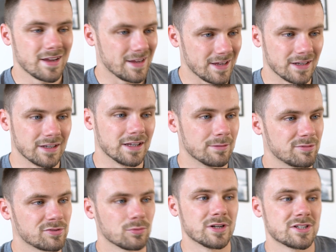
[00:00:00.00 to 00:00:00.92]
in
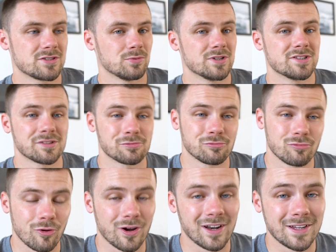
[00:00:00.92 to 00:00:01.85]
Ipswich, which is a
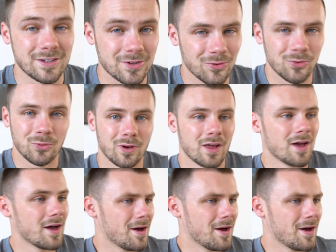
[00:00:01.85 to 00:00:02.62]
really cool,